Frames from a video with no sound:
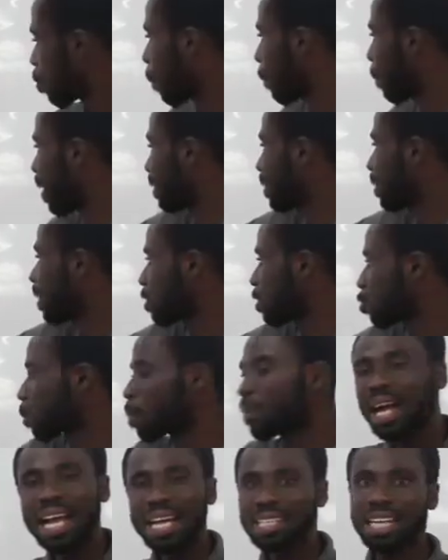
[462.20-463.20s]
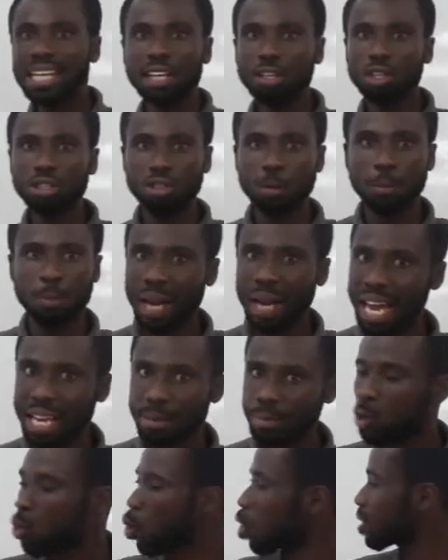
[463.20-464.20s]
but the suppliers are not supplying
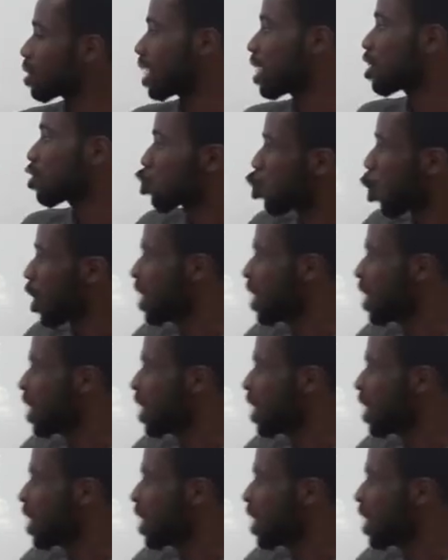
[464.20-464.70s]
because there is no